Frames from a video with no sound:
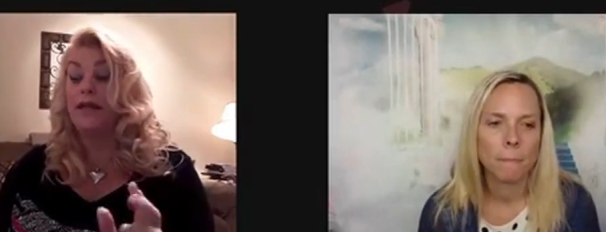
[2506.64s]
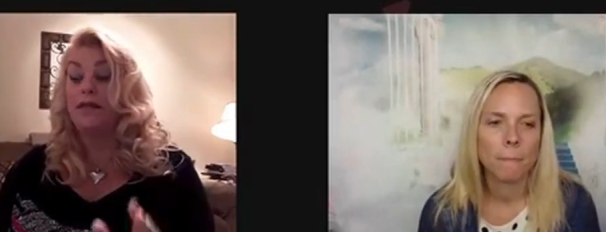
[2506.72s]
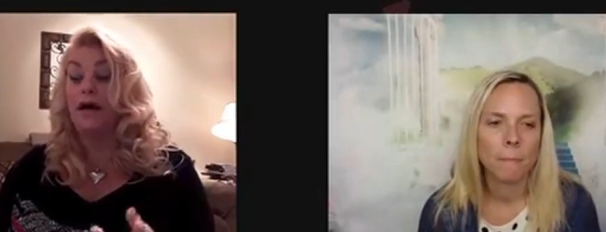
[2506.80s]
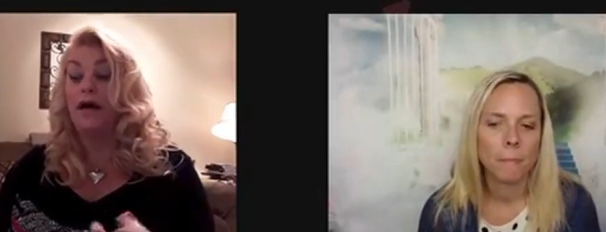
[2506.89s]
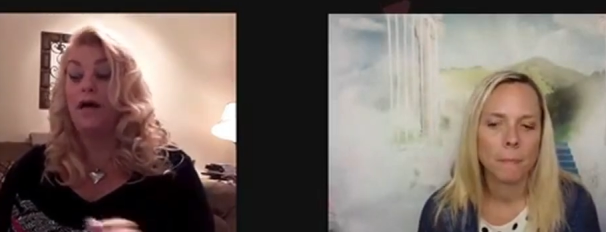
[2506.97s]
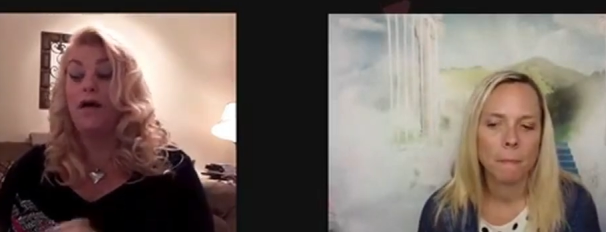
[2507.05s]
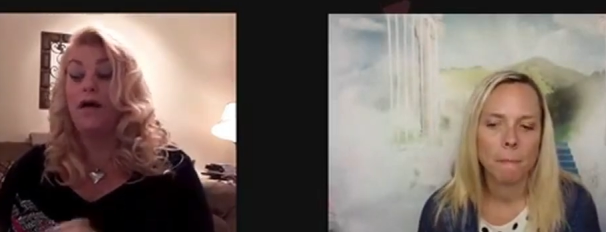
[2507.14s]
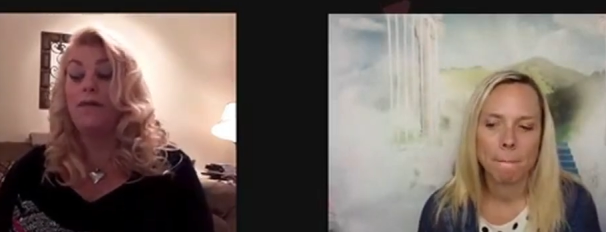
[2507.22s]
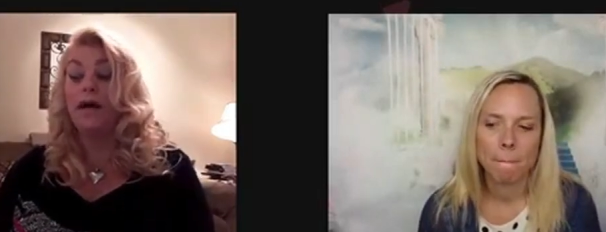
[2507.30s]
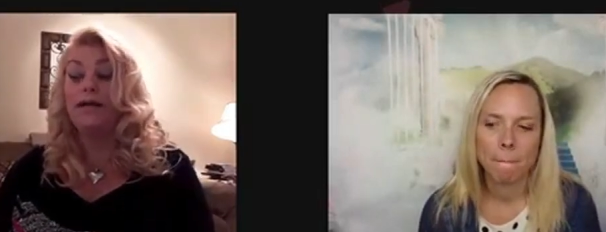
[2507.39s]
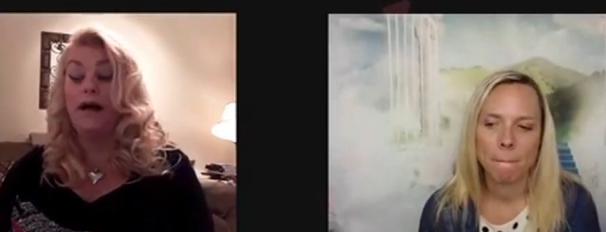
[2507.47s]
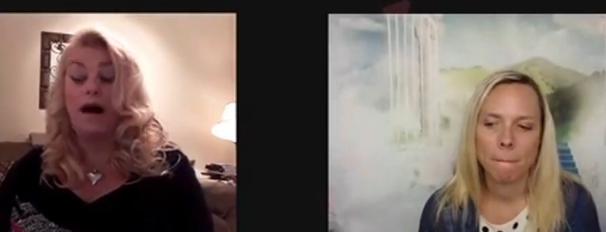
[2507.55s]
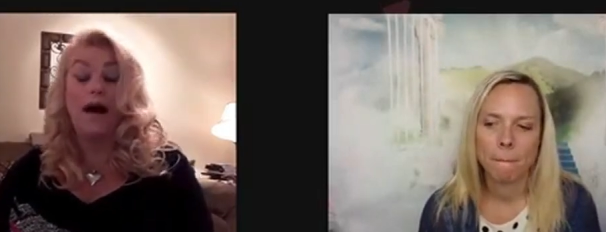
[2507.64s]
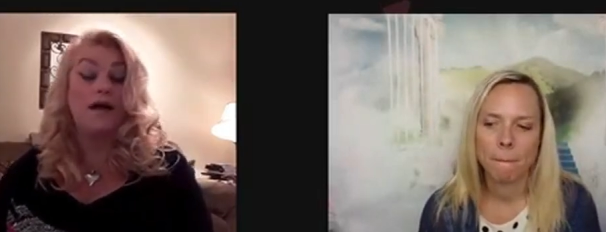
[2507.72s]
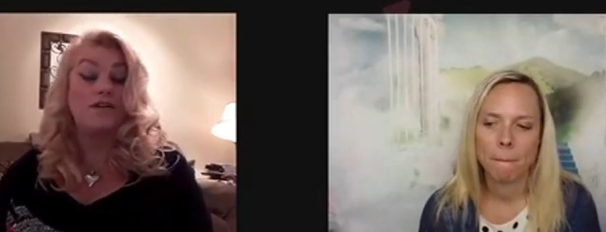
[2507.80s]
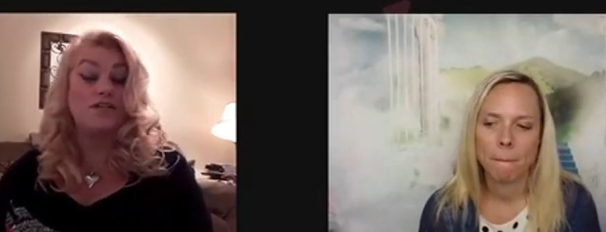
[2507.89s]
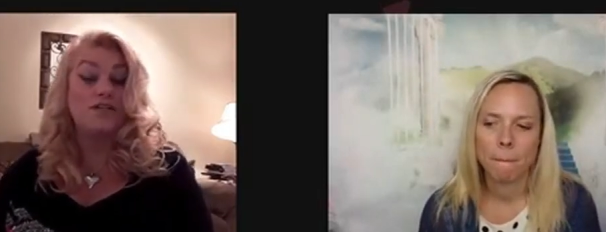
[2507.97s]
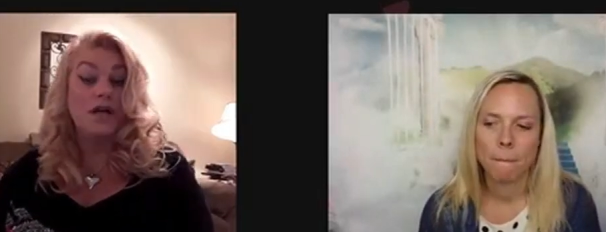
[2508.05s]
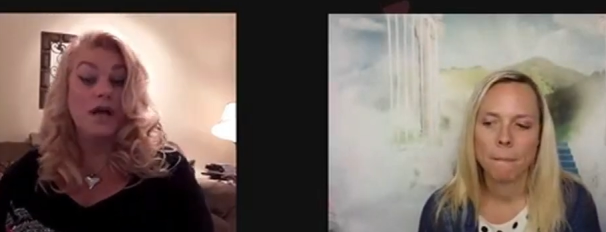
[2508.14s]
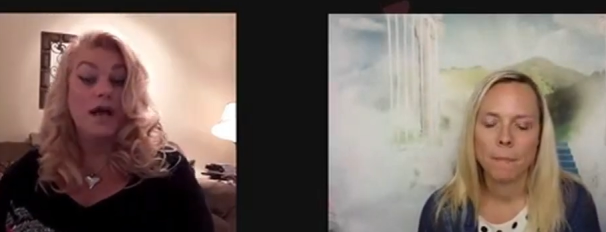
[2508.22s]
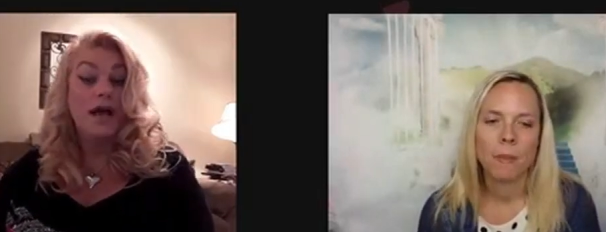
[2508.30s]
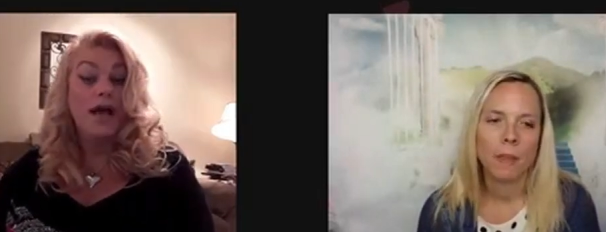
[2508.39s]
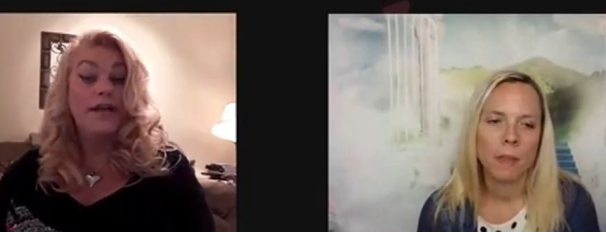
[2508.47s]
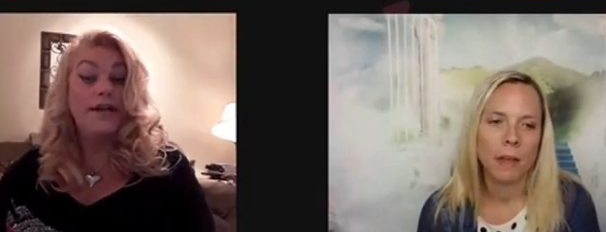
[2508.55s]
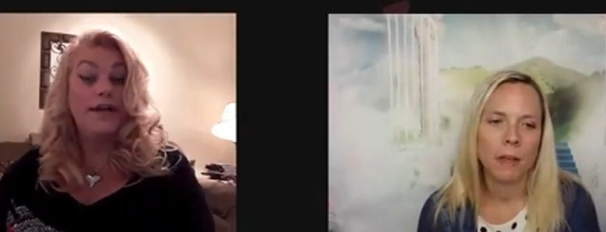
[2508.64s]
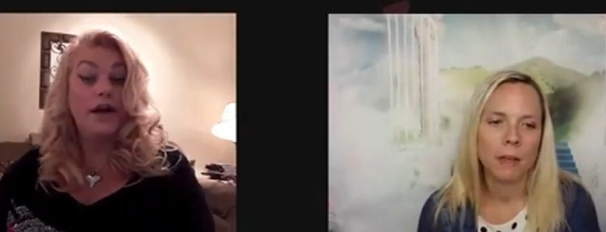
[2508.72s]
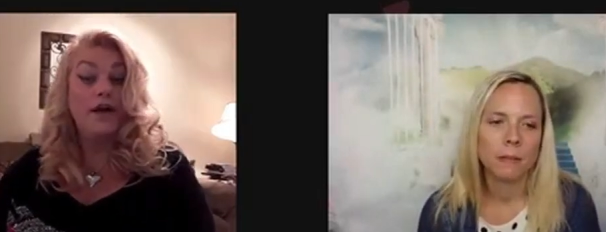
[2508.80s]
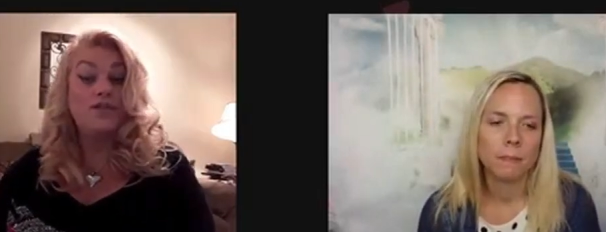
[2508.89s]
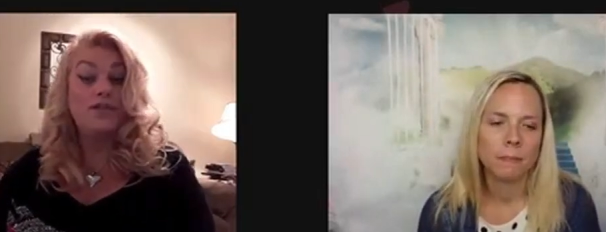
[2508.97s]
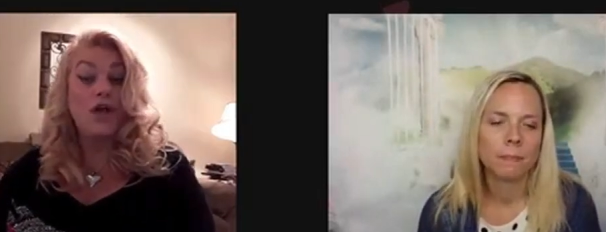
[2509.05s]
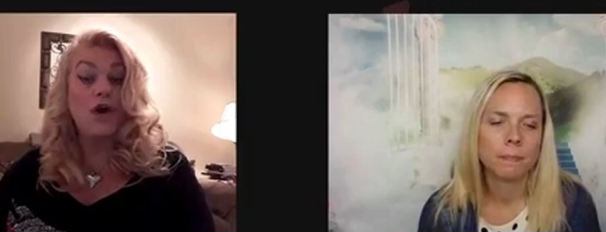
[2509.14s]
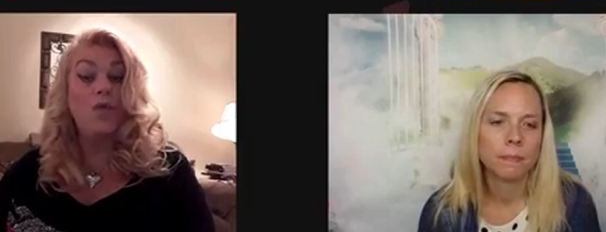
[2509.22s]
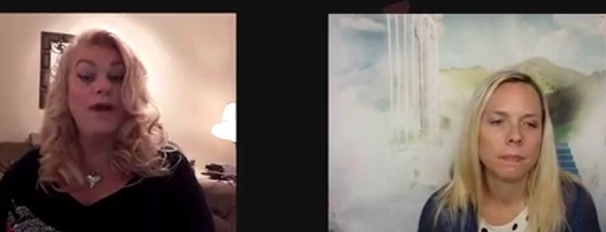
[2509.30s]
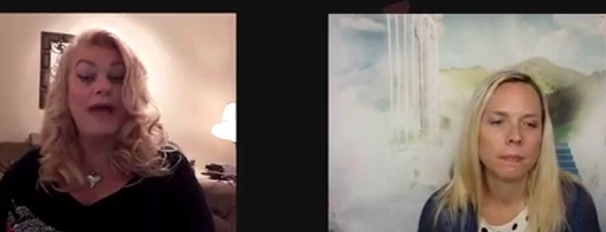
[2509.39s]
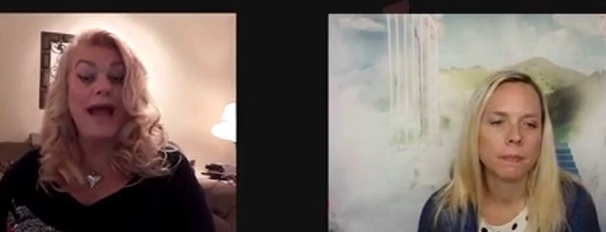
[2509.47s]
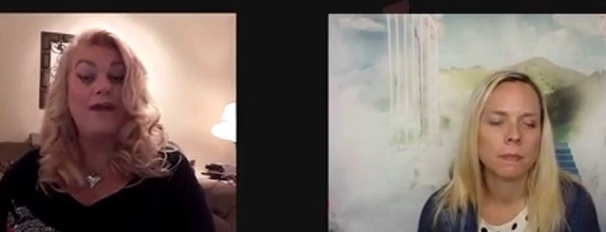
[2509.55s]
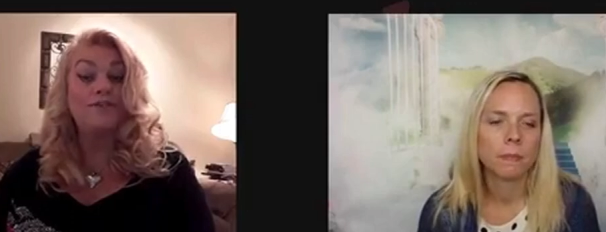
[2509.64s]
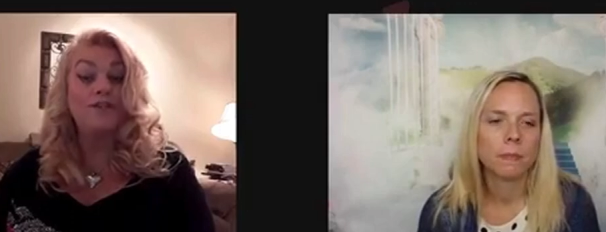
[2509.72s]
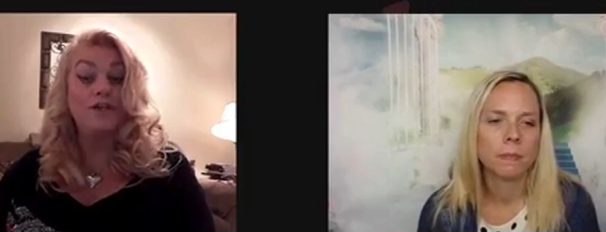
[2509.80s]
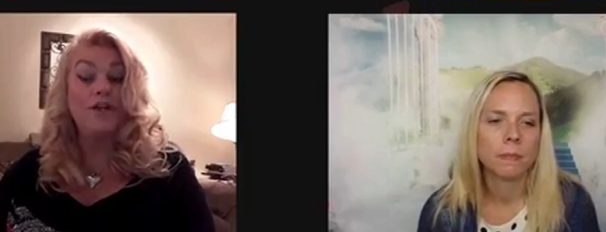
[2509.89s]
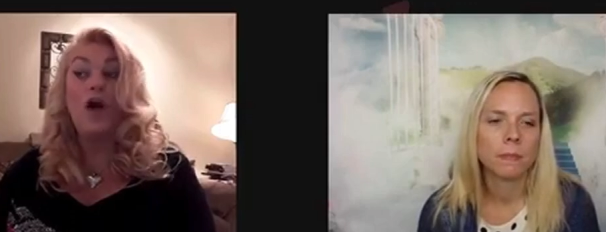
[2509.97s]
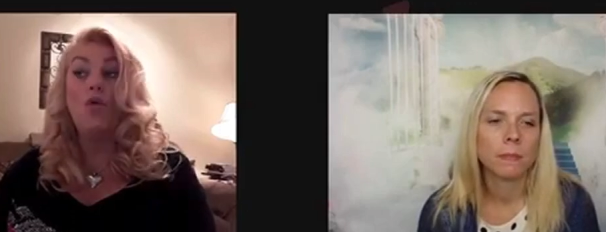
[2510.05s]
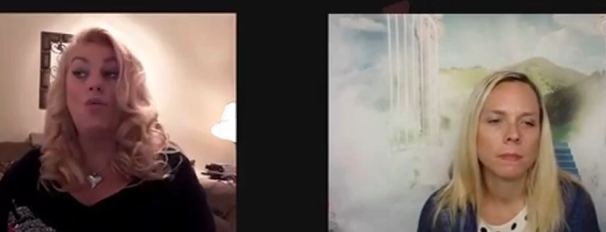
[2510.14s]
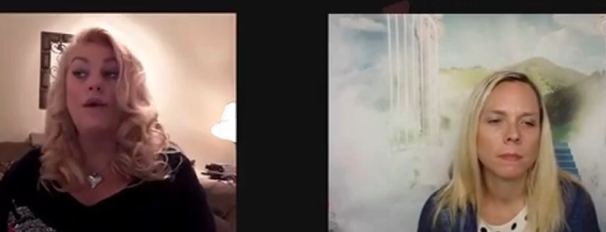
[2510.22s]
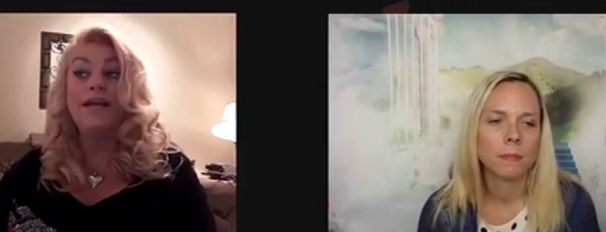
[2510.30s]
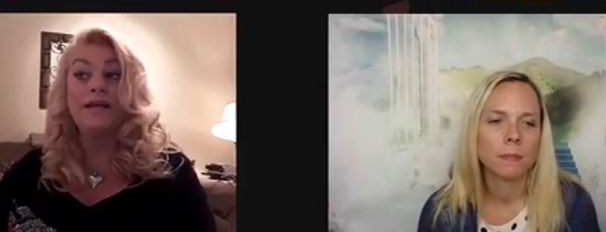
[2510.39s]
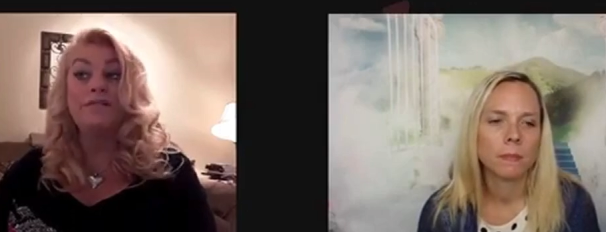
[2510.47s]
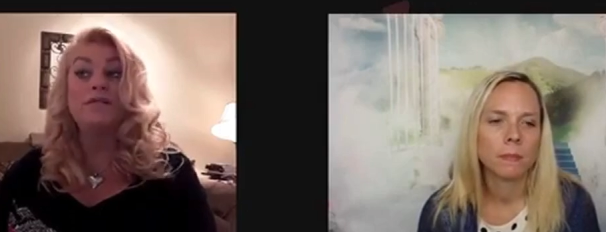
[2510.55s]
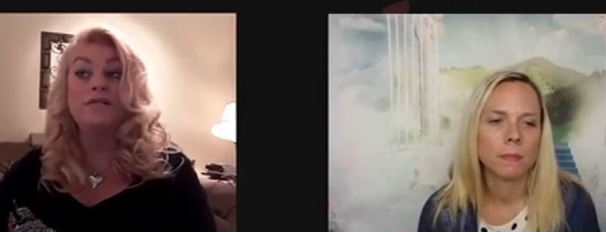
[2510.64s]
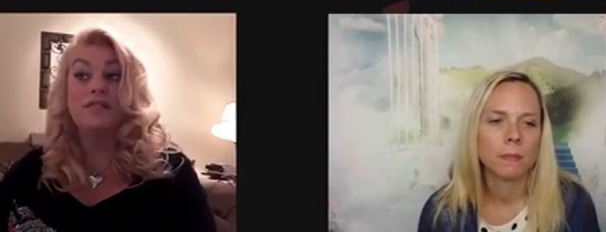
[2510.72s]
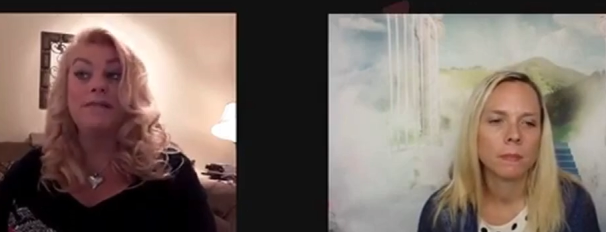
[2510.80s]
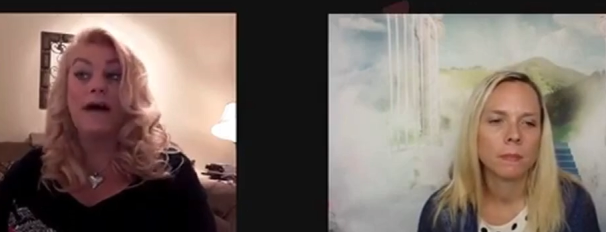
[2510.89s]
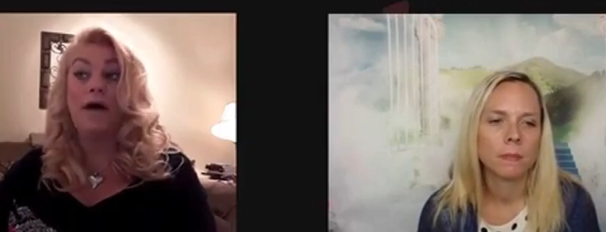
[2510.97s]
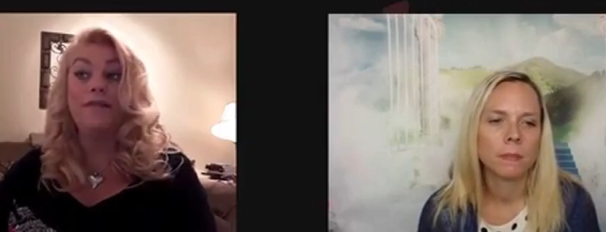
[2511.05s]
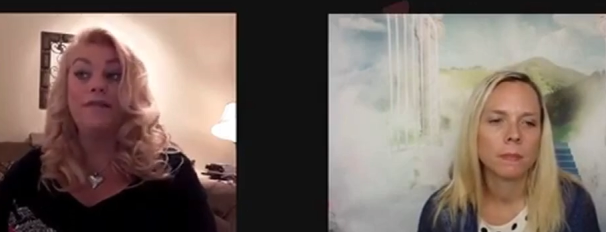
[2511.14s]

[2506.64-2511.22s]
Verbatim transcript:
Speaker 1: thought, oh my gosh, so we have to know we can smell